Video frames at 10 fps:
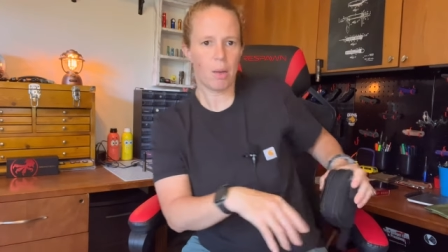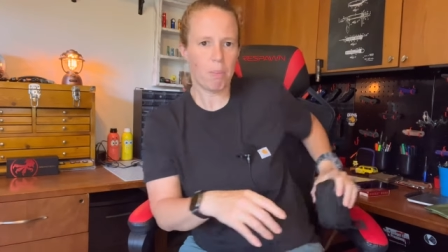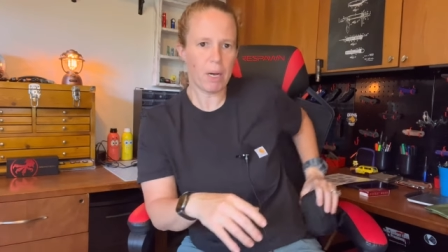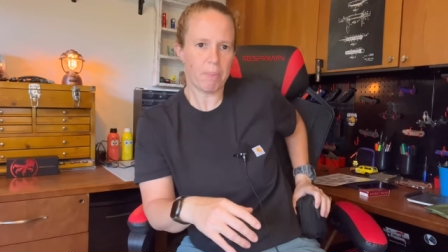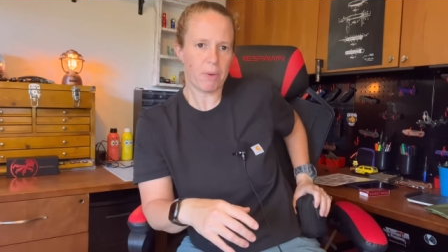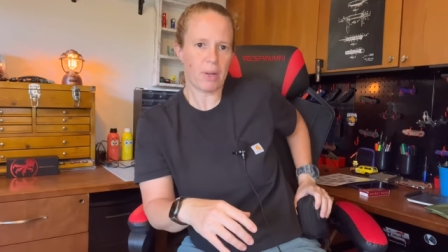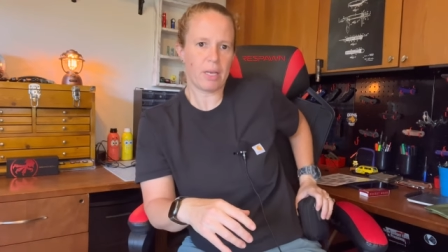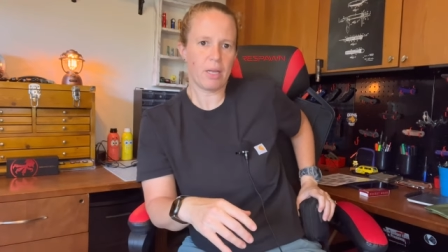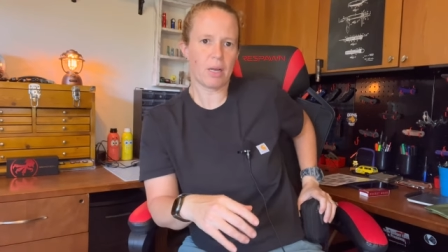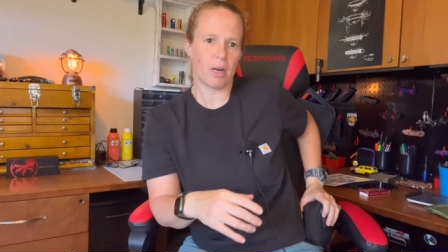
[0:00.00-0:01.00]
pop it right
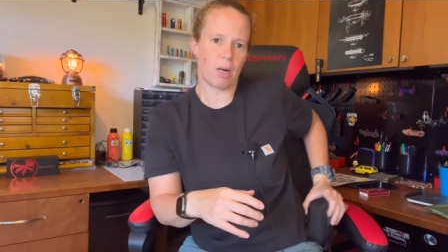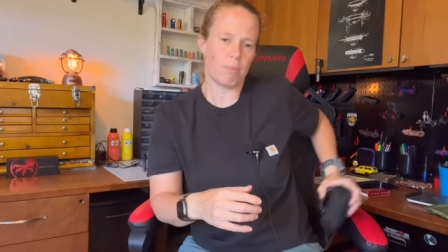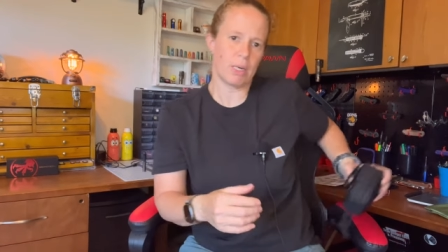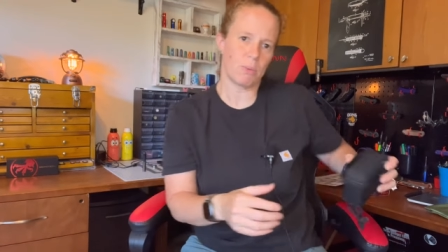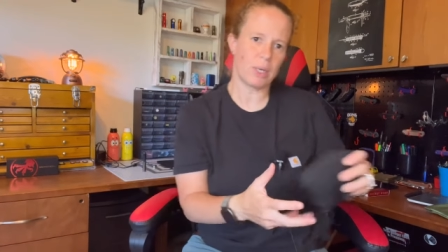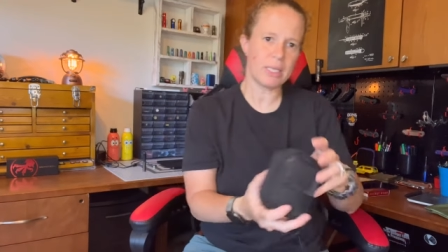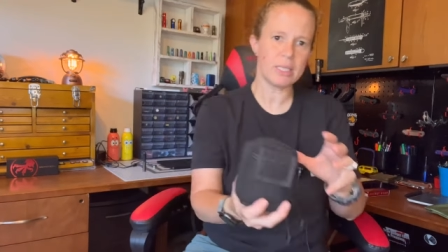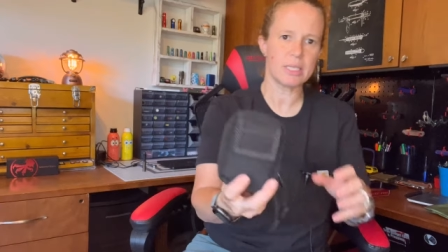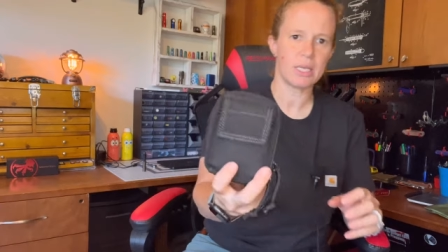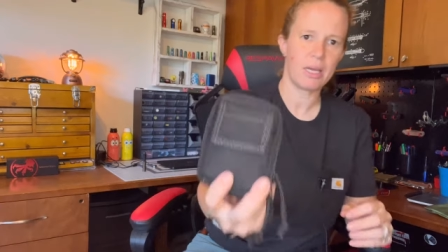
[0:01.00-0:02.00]
here on my
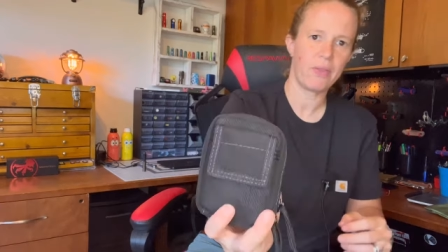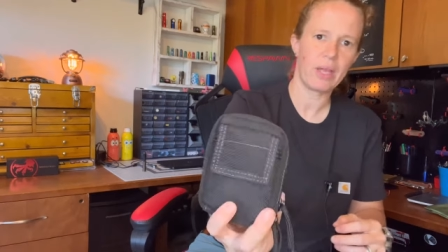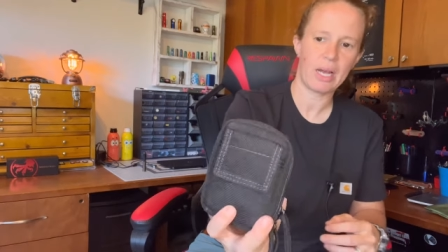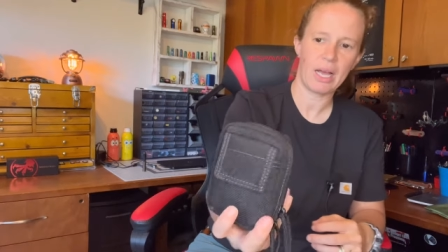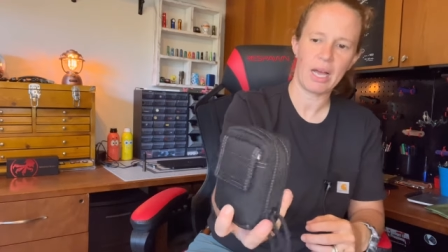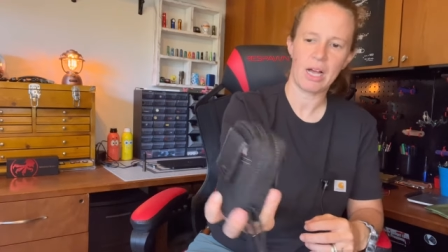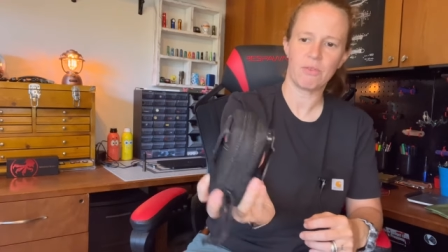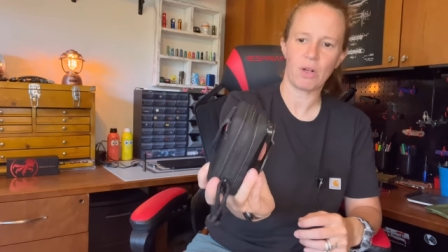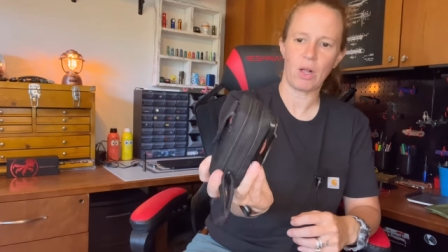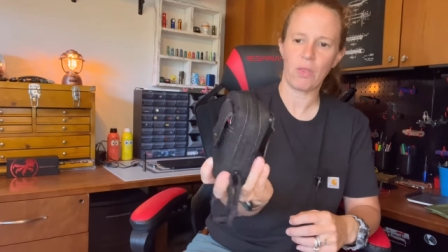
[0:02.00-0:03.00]
waist, and then I have
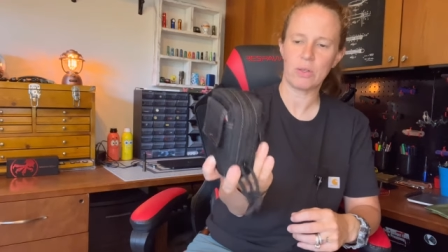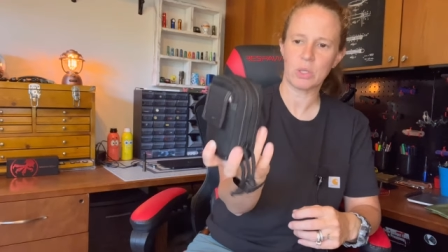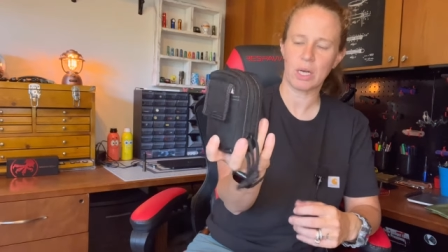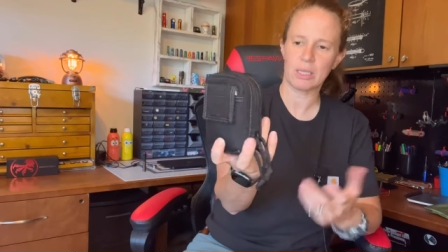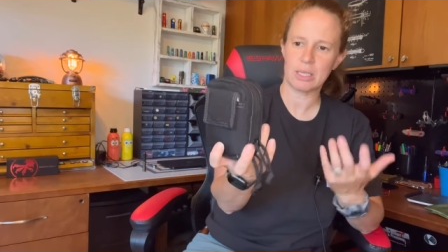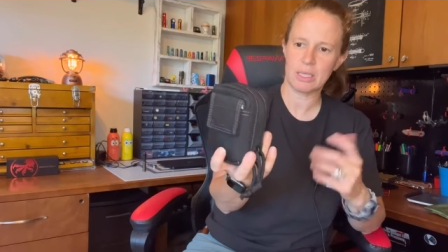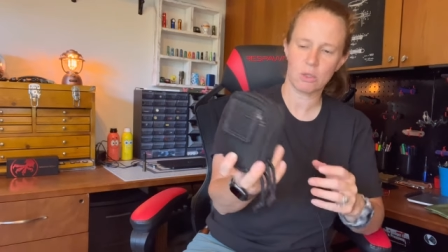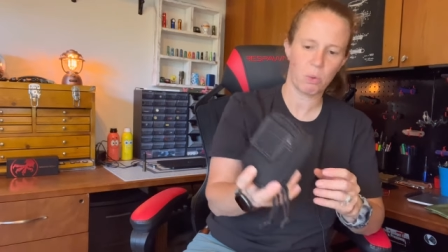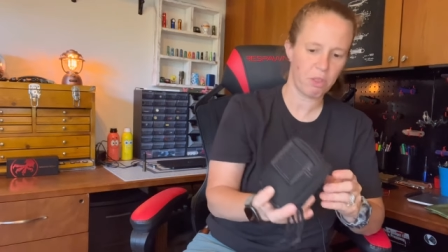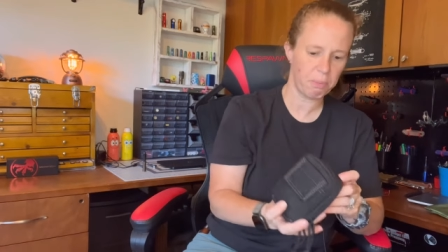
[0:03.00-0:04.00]
all those
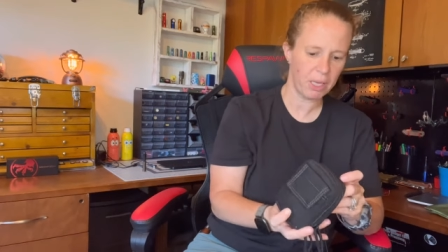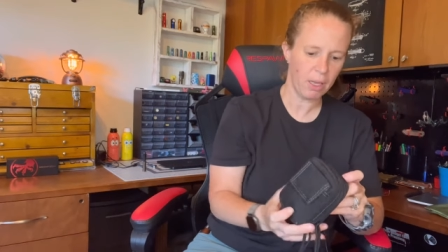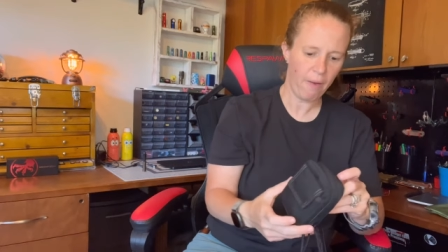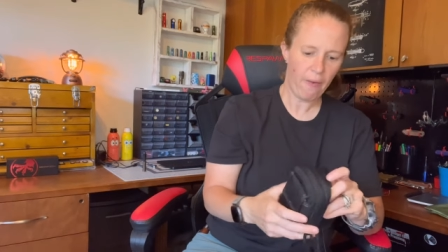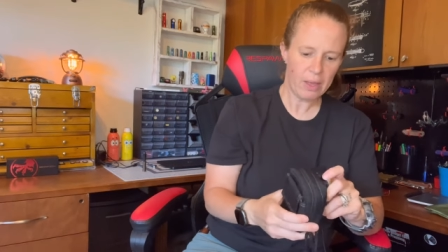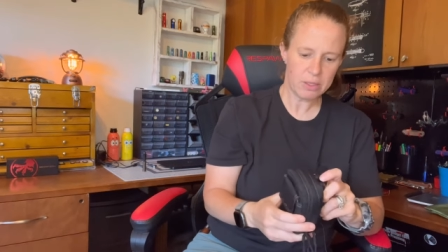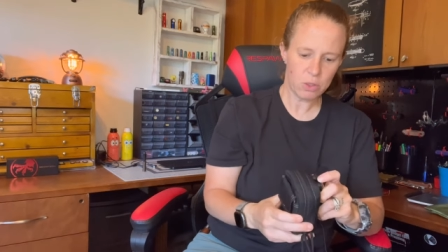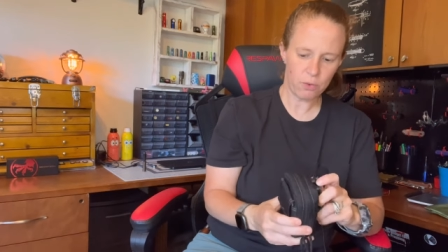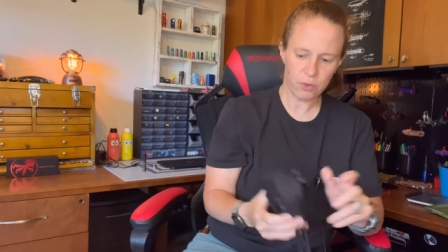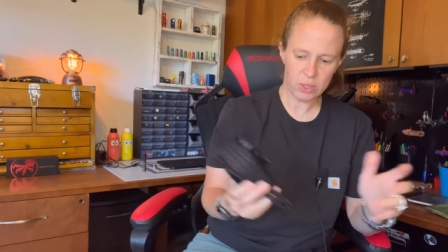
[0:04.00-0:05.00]
contents with me. So
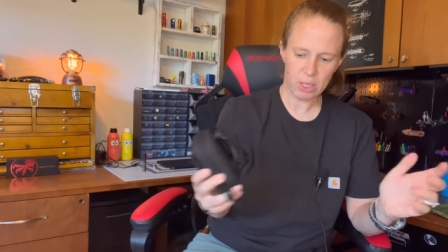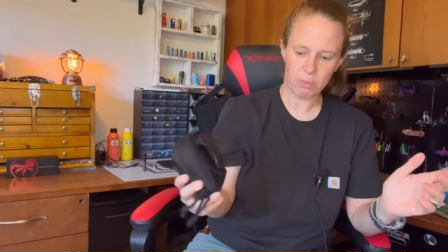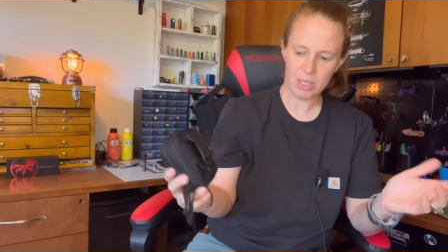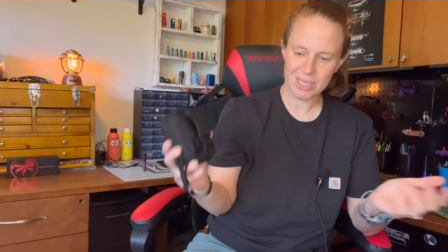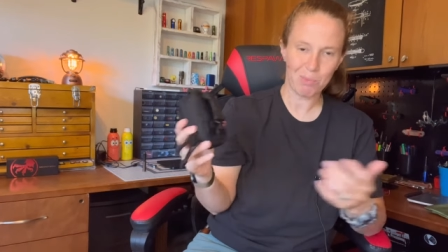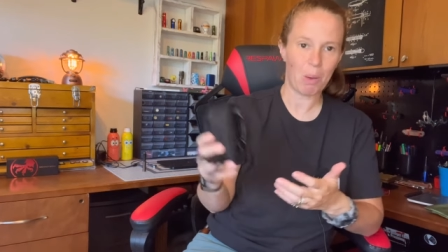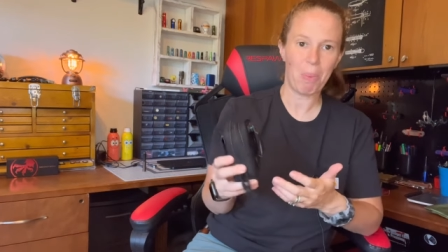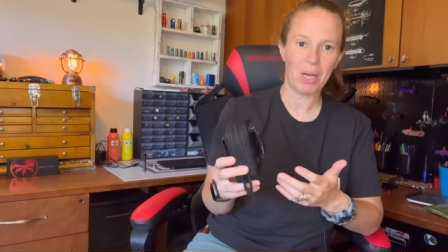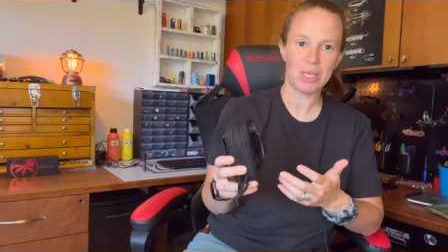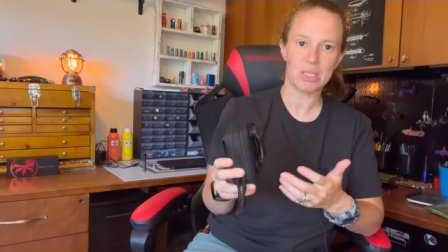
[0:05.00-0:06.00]
if for some reason my
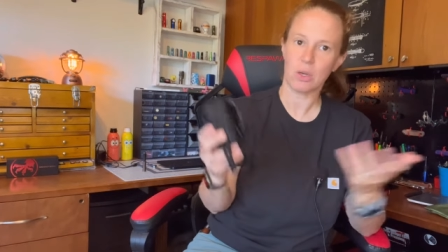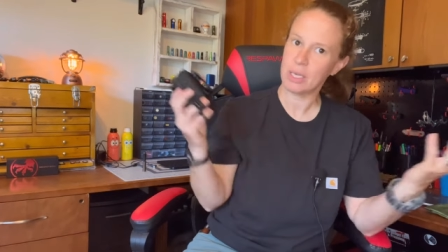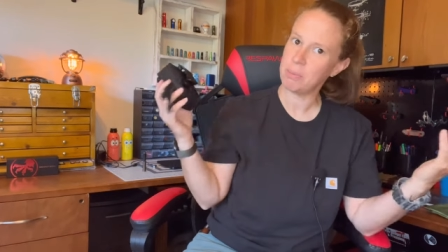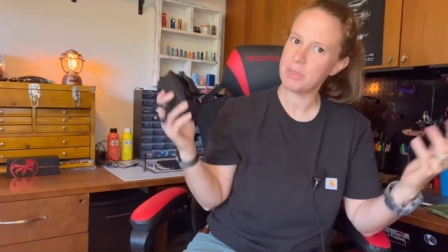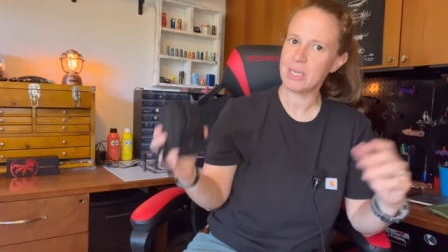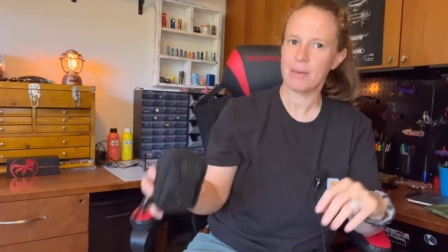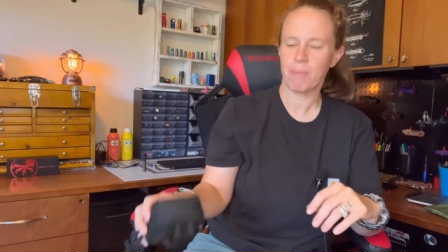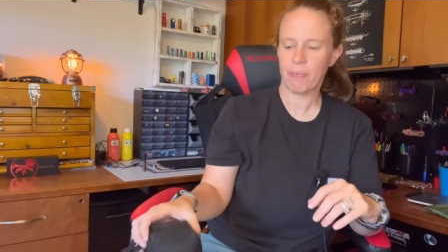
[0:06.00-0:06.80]
pockets are empty,